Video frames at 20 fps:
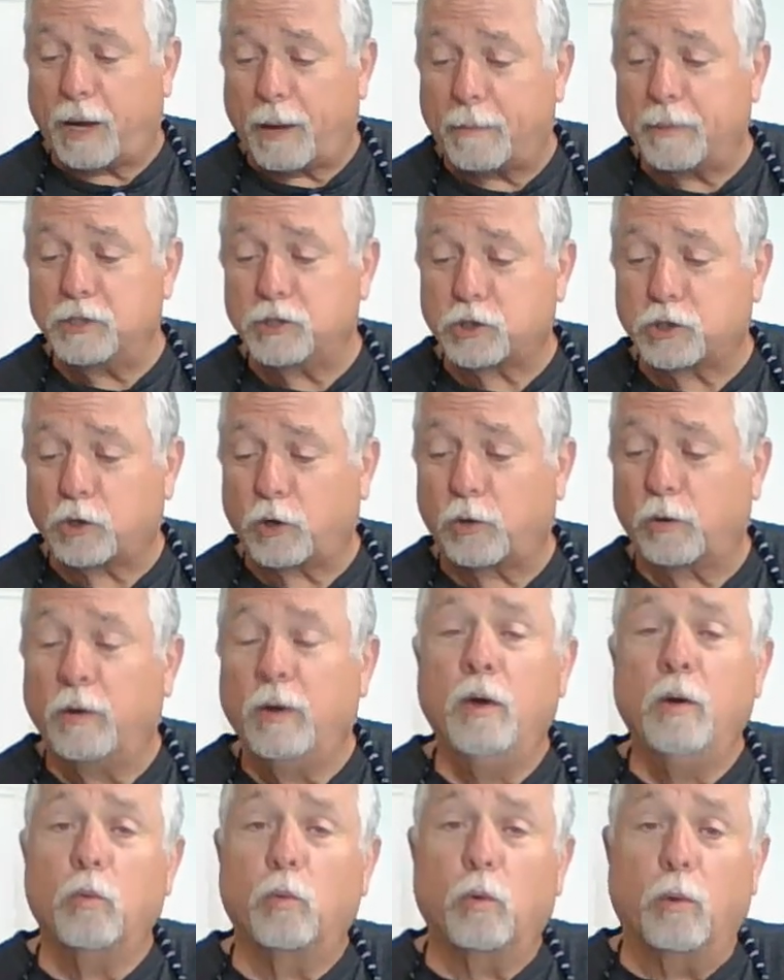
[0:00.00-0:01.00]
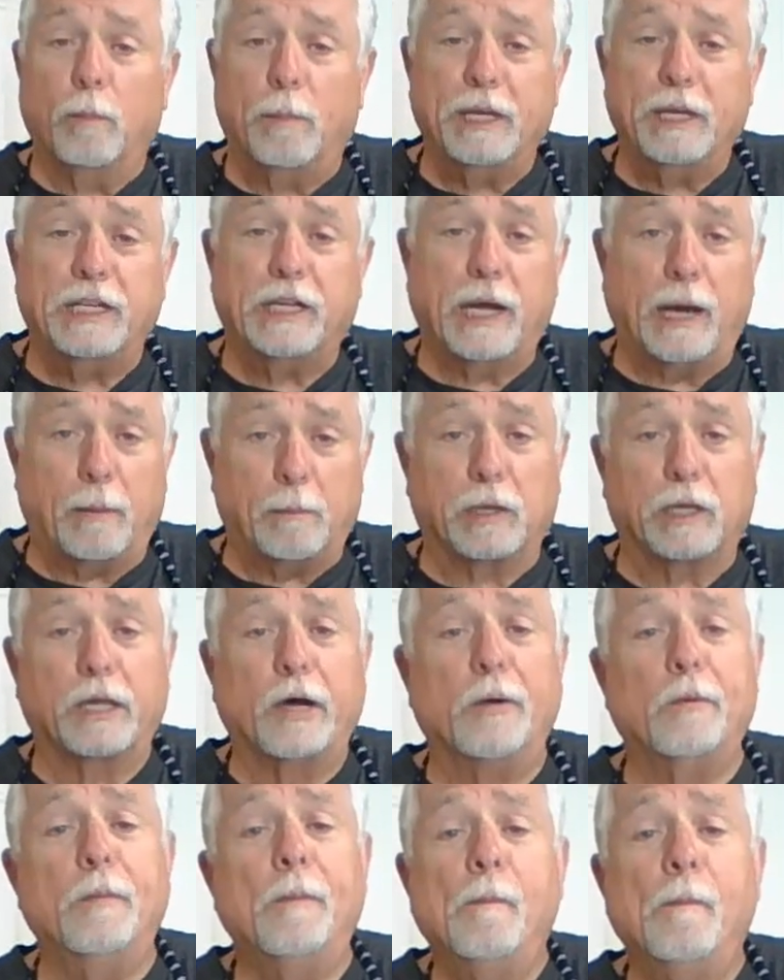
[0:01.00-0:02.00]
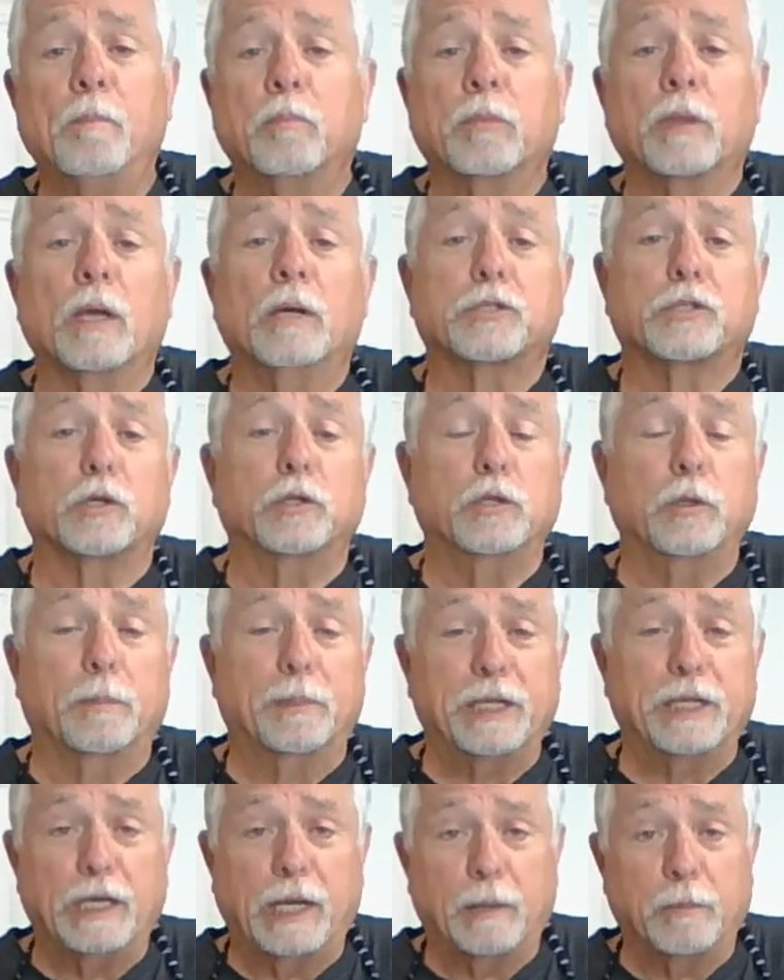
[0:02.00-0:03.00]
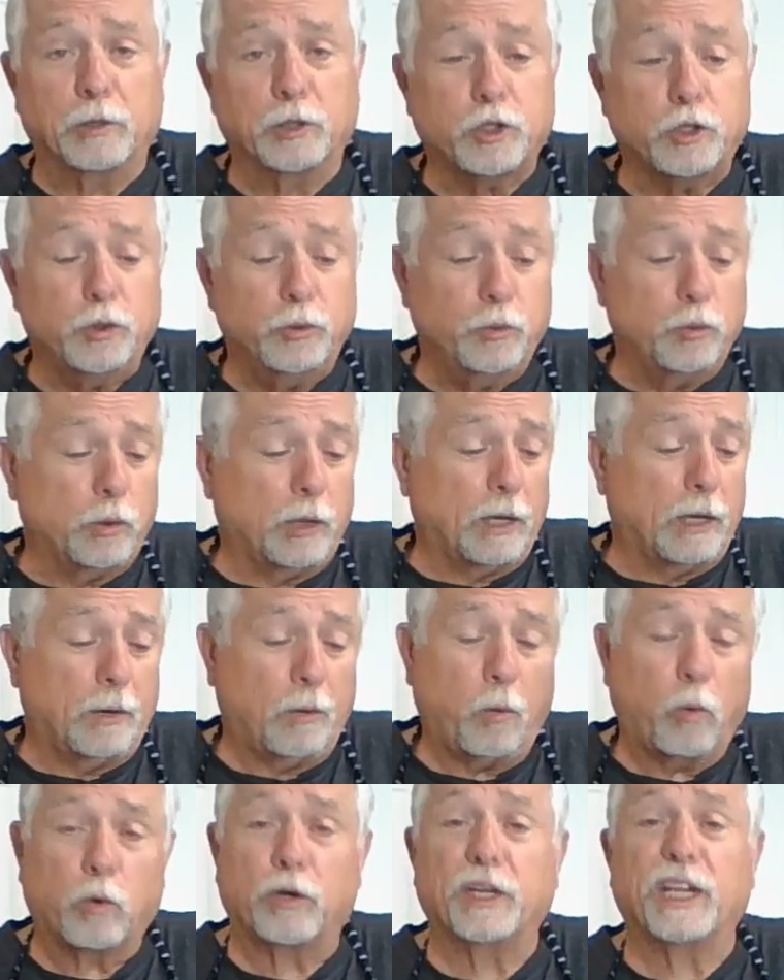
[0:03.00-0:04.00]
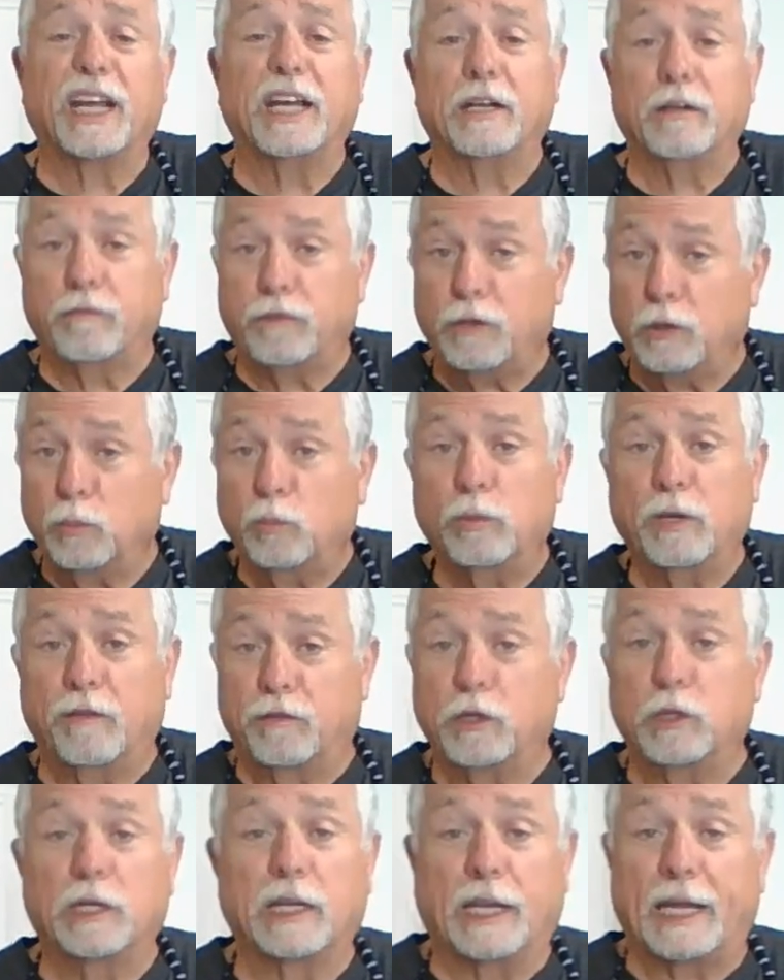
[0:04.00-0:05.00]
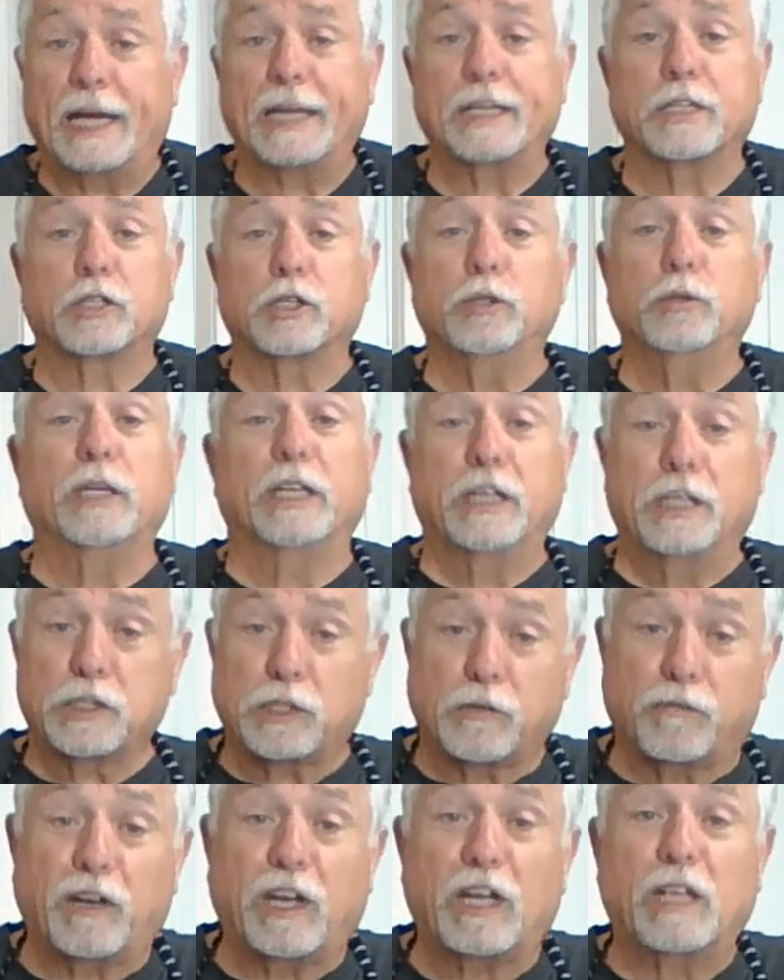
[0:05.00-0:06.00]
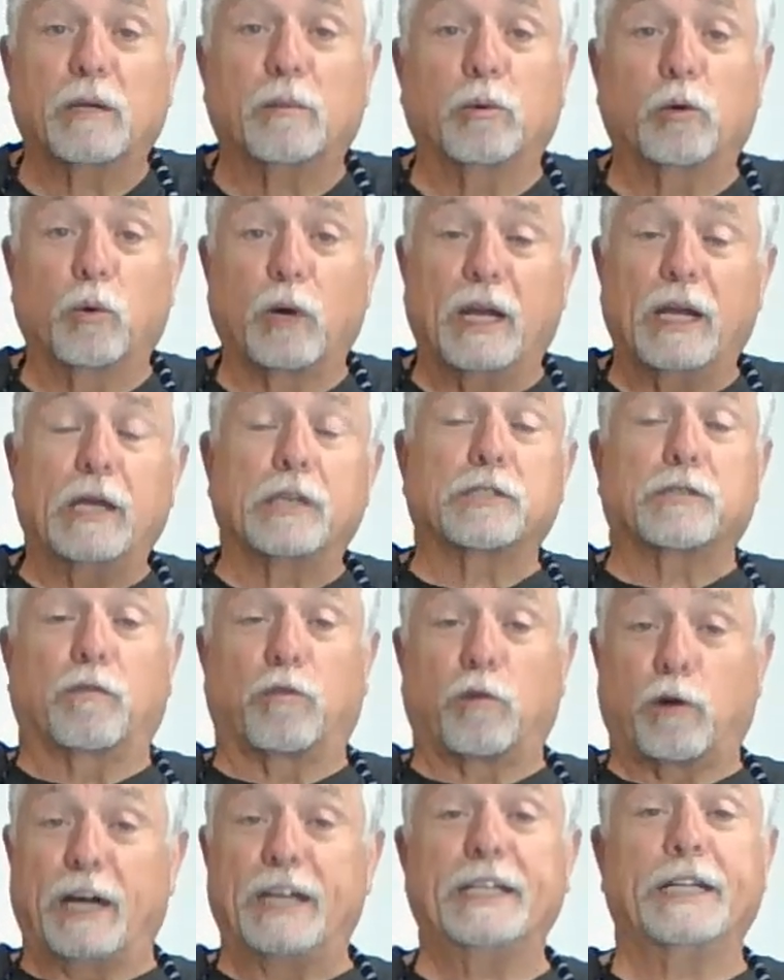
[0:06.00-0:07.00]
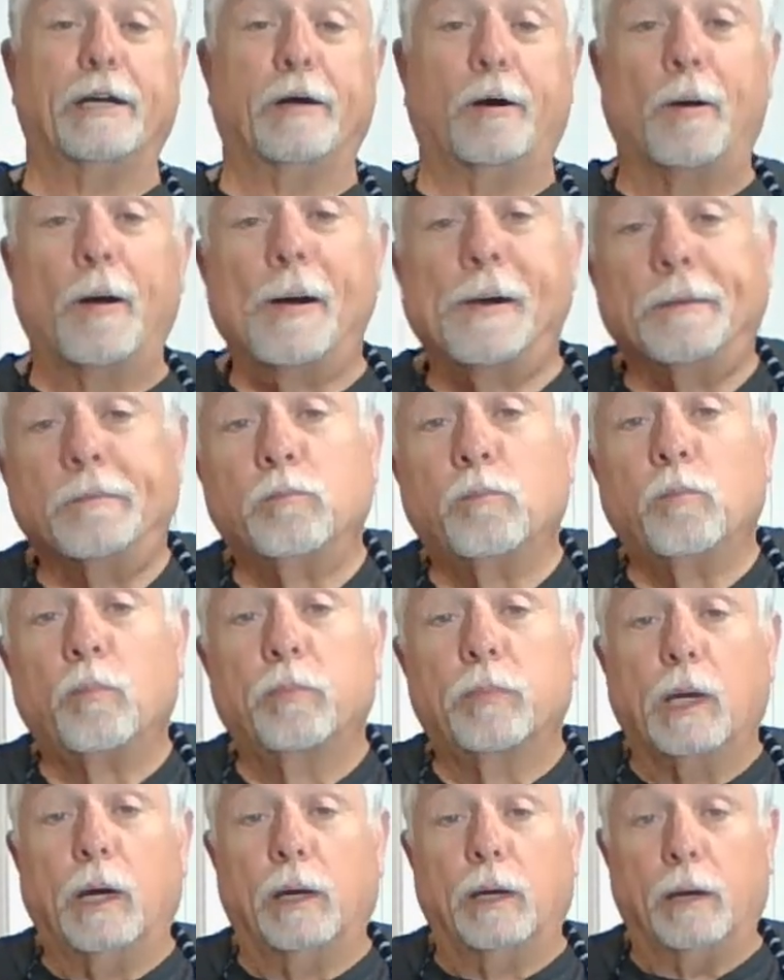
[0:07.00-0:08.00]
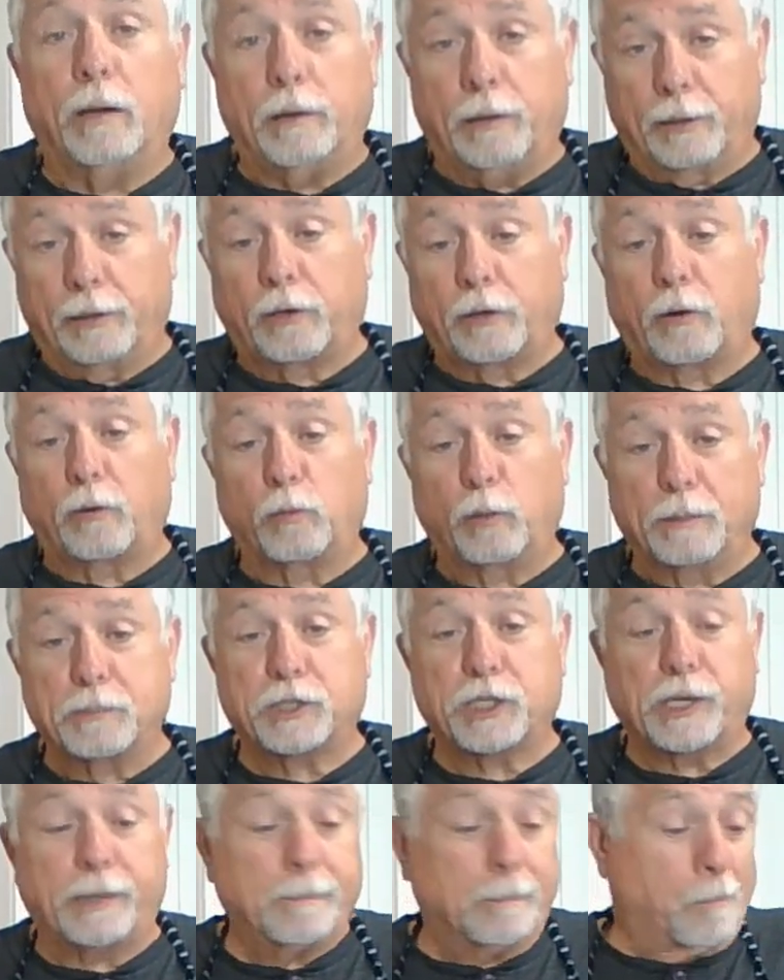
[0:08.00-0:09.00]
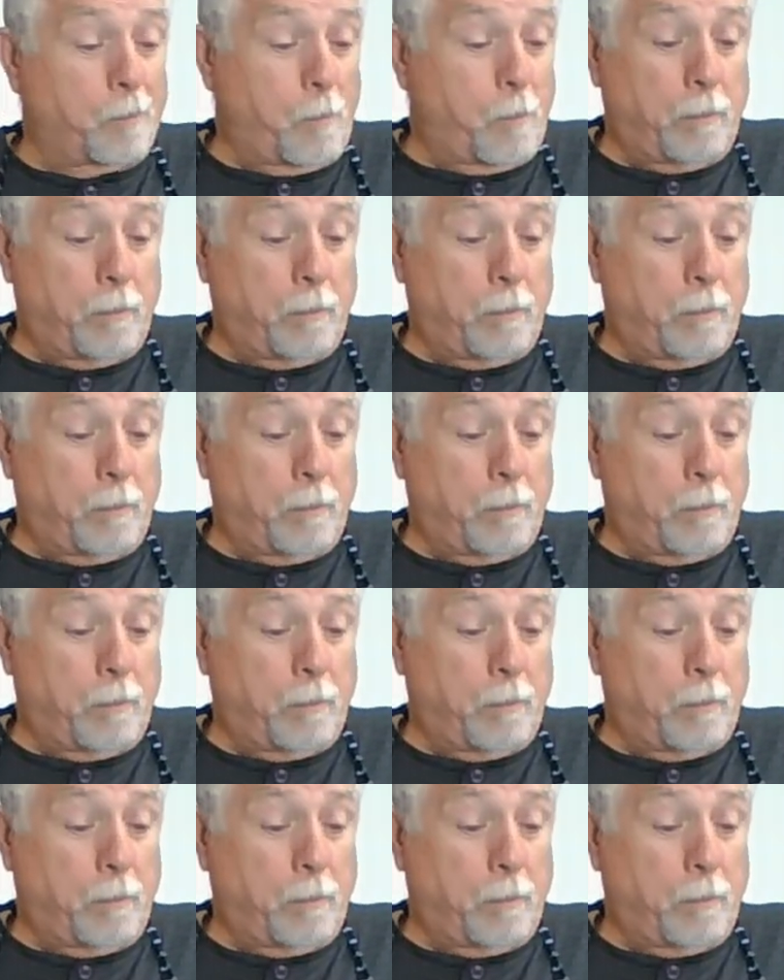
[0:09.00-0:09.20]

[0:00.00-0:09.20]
pop and stir will be down below, so you'll be able to order that if you'd like to. It is available as of right now on our website.